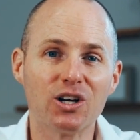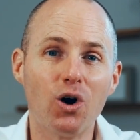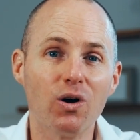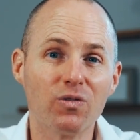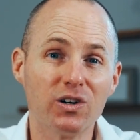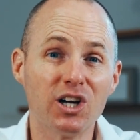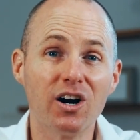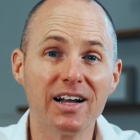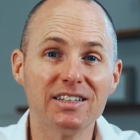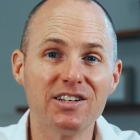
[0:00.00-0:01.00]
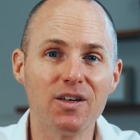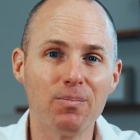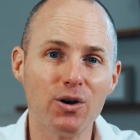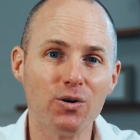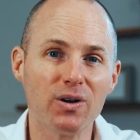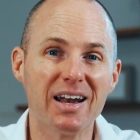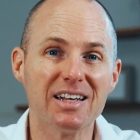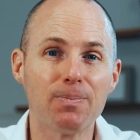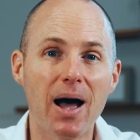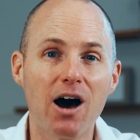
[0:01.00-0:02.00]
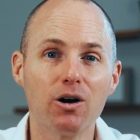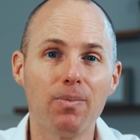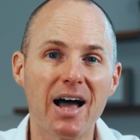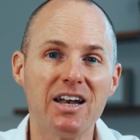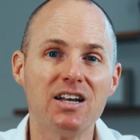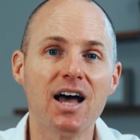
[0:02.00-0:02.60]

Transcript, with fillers: goal of returning to the moon and is powered by